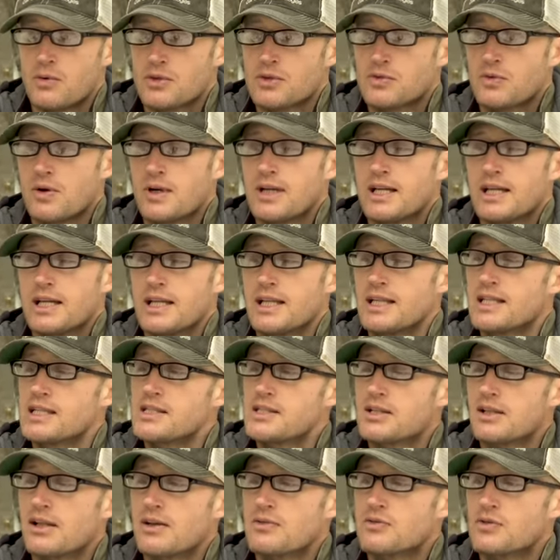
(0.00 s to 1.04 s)
was running
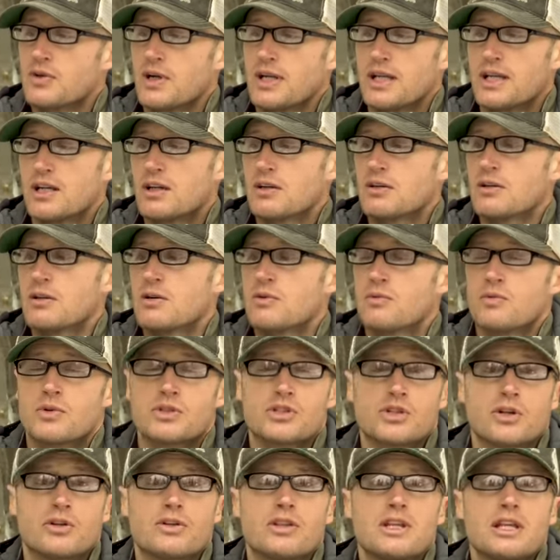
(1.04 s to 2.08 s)
these gloves right here,
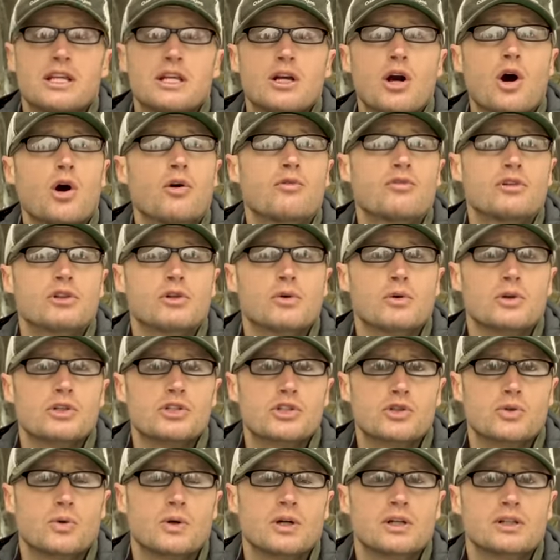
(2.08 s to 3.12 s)
which are the
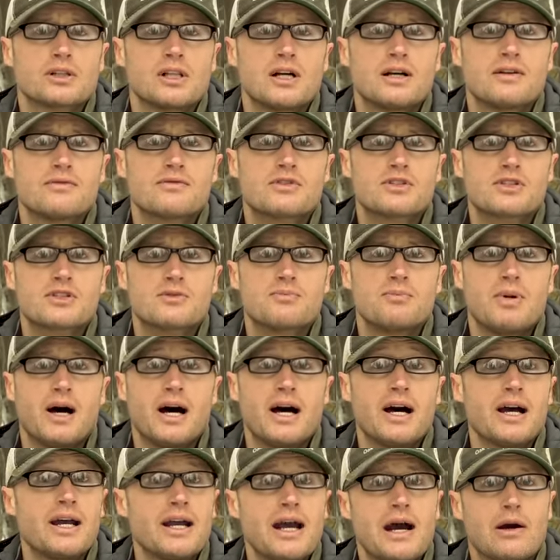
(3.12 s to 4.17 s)
Overlord Short Gloves
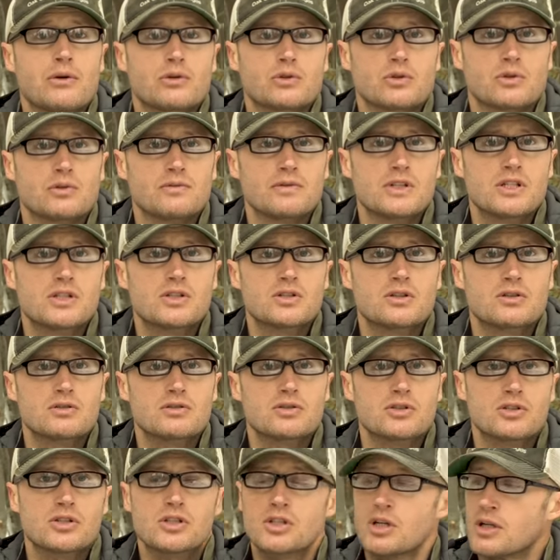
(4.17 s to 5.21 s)
by Outdoor
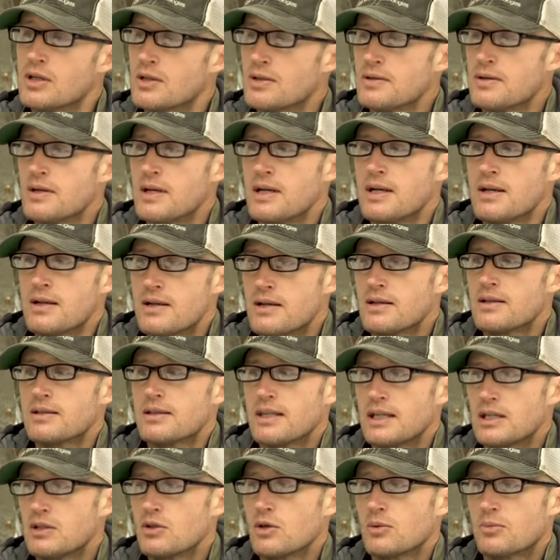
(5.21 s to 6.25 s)
Research.
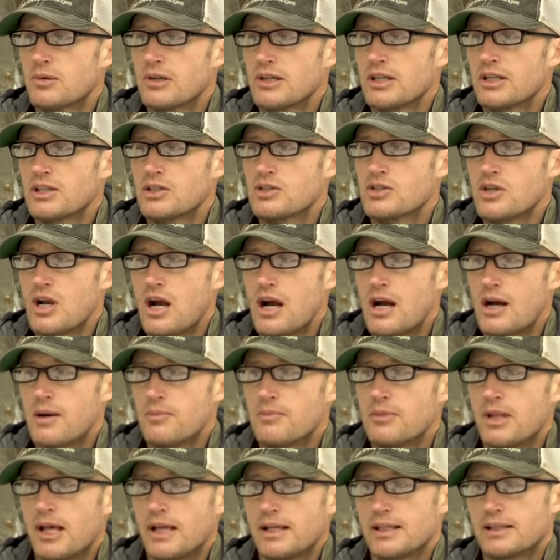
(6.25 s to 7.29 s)
They do a pretty good
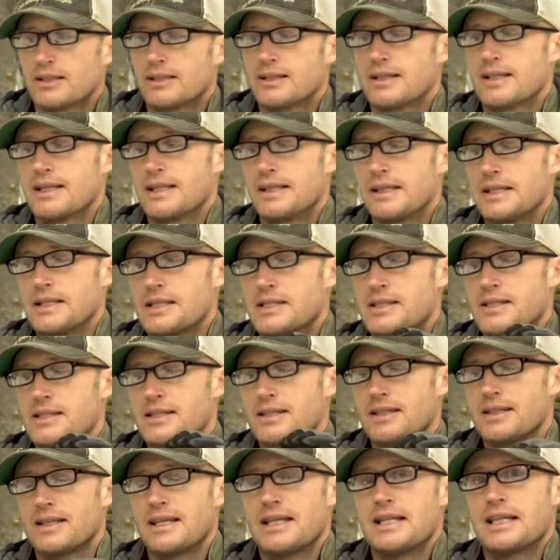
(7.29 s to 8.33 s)
job, like at
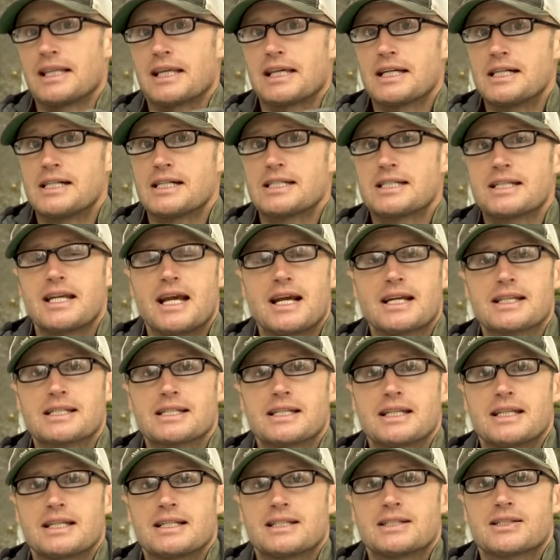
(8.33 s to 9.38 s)
least in the contact
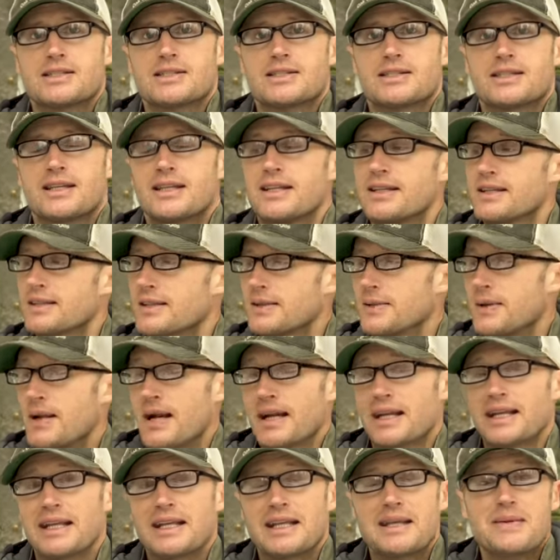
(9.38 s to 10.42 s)
sense. They're
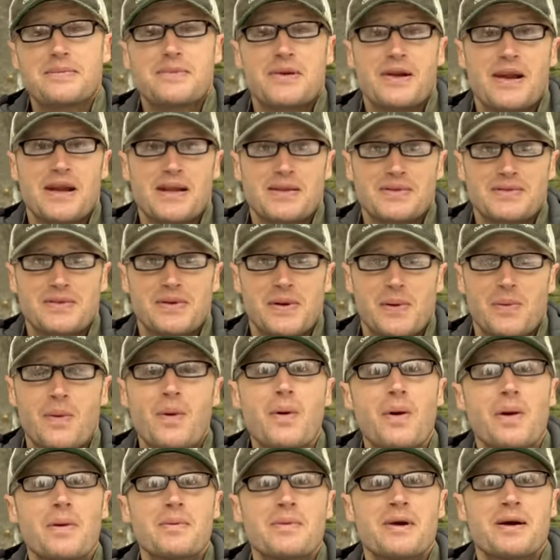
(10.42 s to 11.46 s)
not gonna keep your hands very
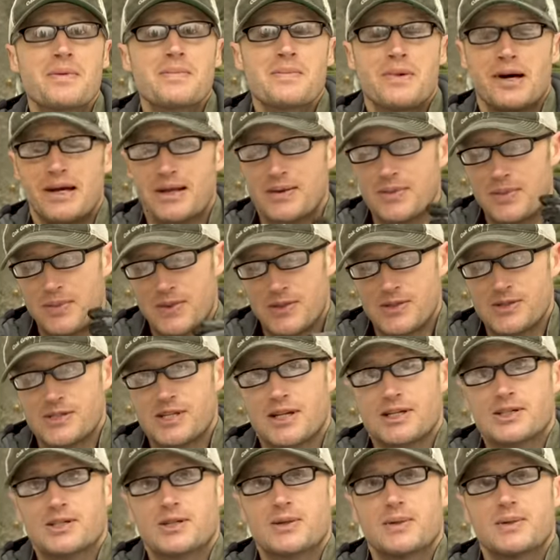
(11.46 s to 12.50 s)
warm, but when you
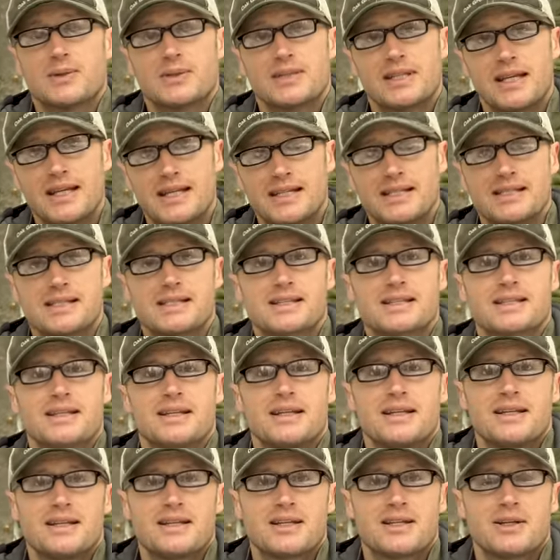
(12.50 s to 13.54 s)
touch cold
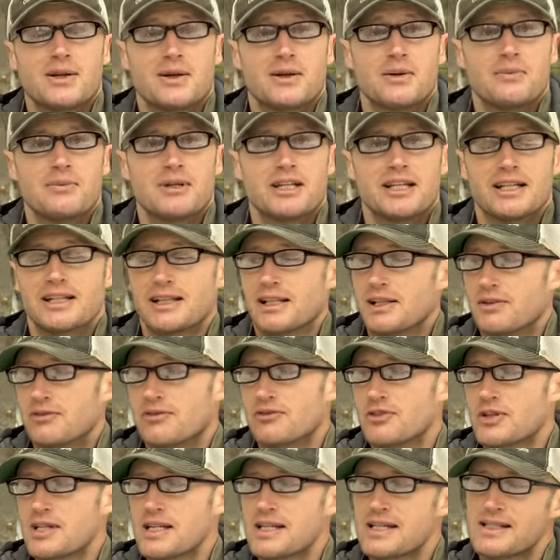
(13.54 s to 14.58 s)
things, don't immediately
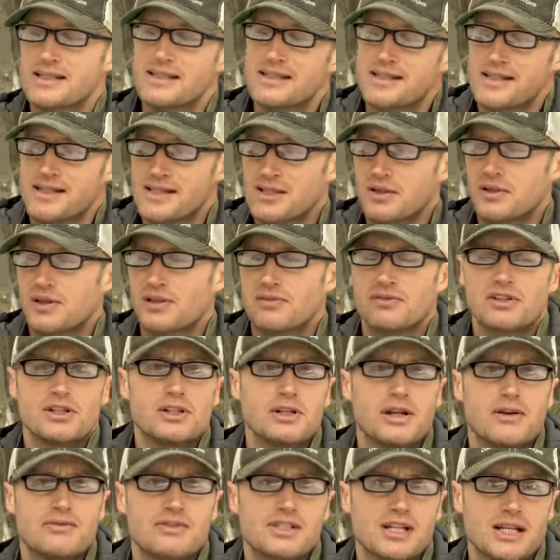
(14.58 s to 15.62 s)
freeze, still give
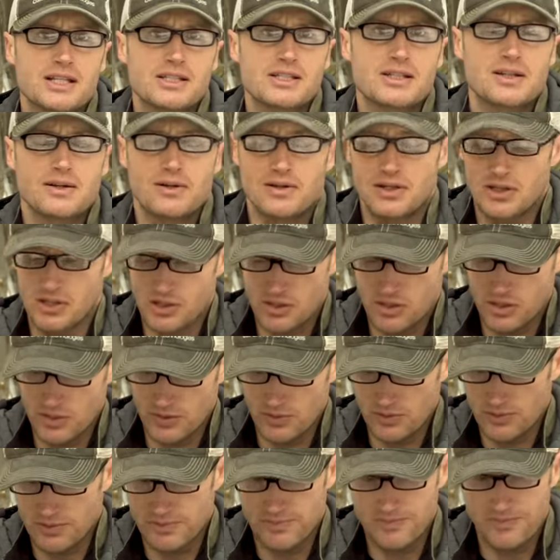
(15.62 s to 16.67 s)
you enough dexterity to
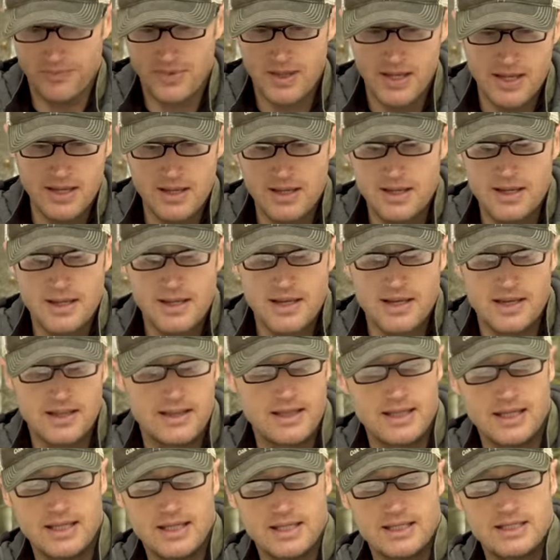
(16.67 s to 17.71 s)
shoot.
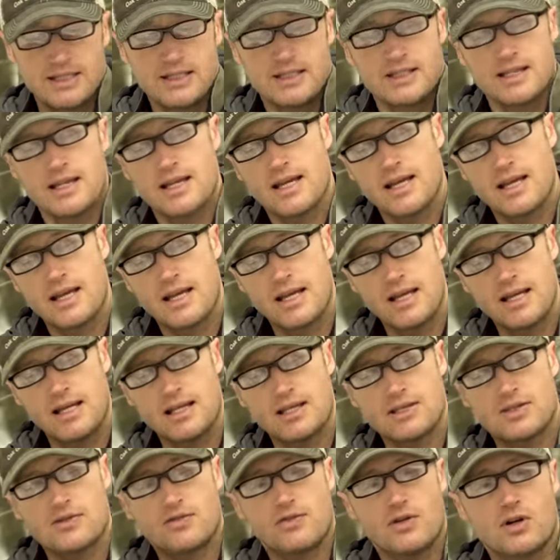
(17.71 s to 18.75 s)
Then,
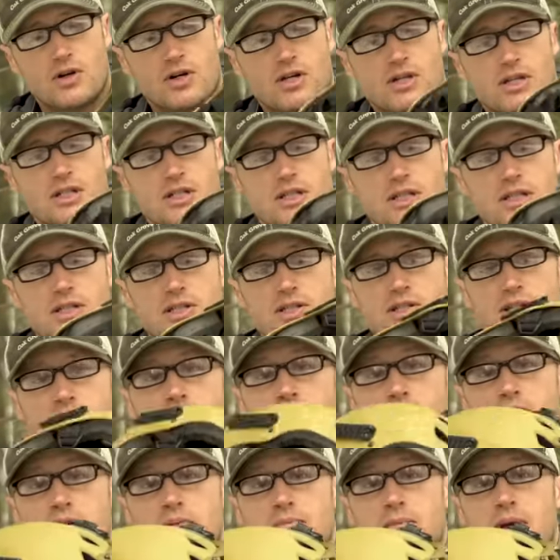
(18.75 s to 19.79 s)
as far as
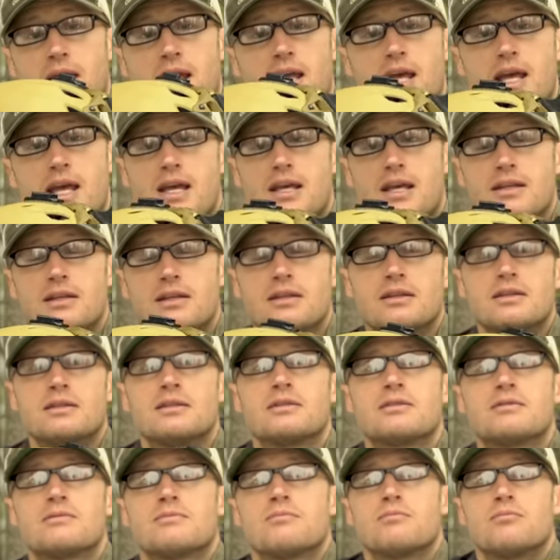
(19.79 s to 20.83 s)
on my head,
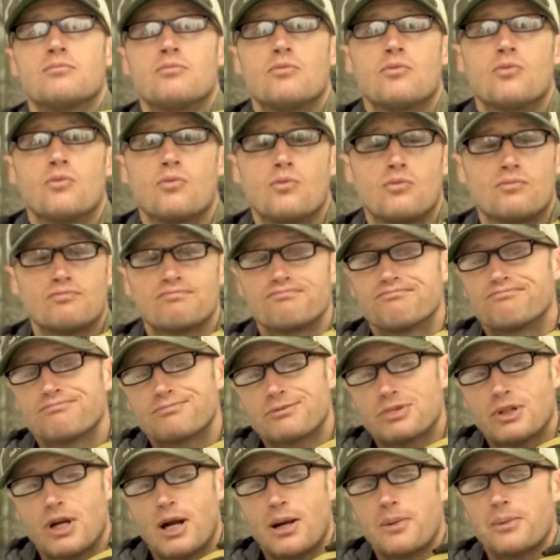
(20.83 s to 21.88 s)

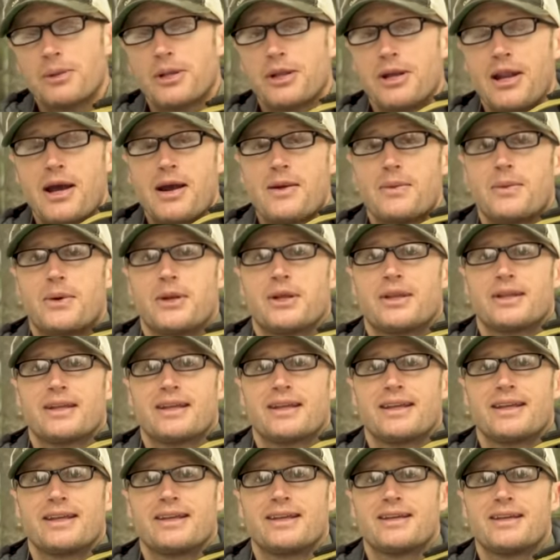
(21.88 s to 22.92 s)
probably not
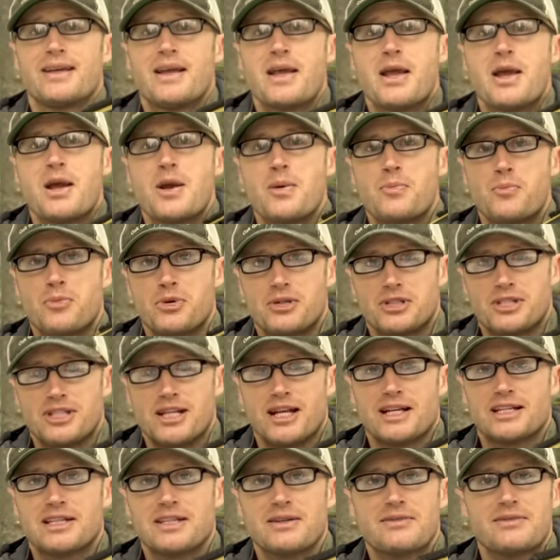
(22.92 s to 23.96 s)
really
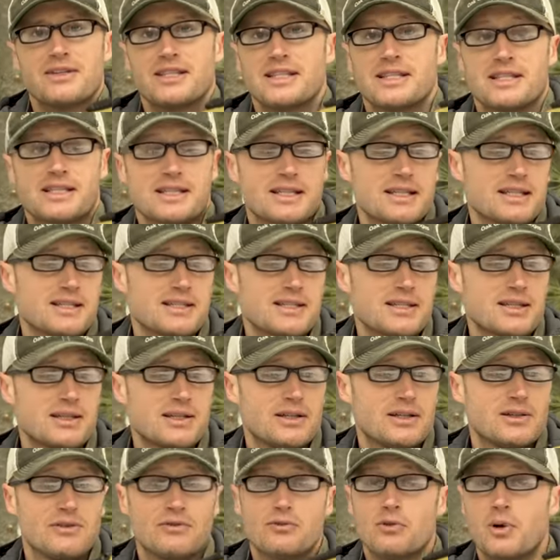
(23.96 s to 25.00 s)
protective in the sense
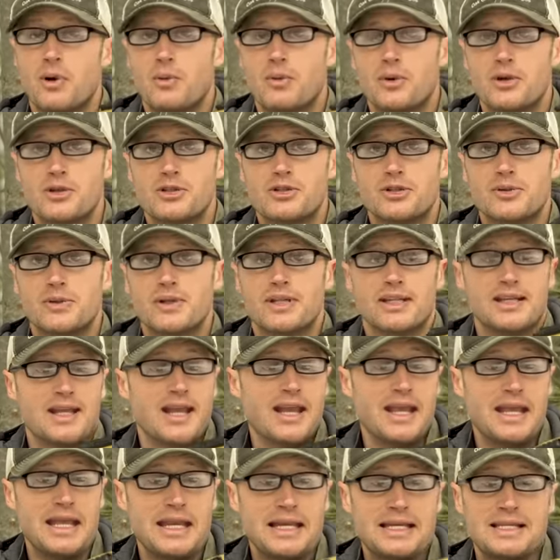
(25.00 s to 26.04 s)
of what we're doing,
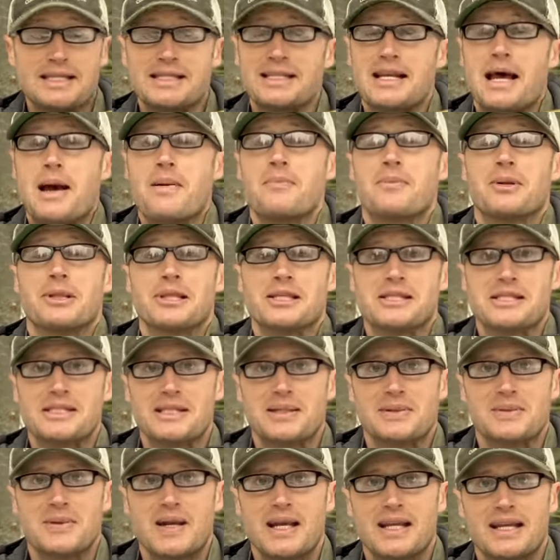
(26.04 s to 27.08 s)
and it's not
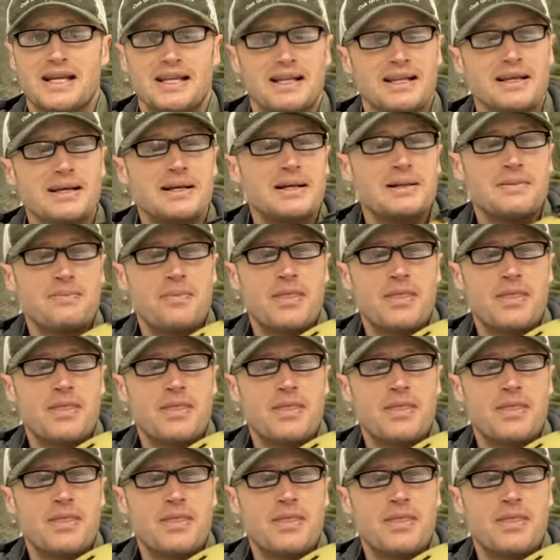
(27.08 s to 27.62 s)
ballistic rated,